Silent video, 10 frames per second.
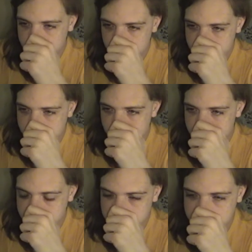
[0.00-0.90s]

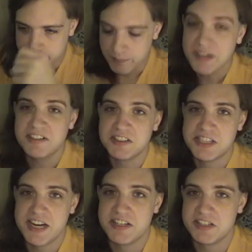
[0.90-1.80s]
regarding mental
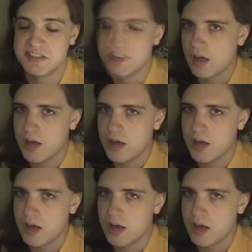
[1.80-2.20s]
changes.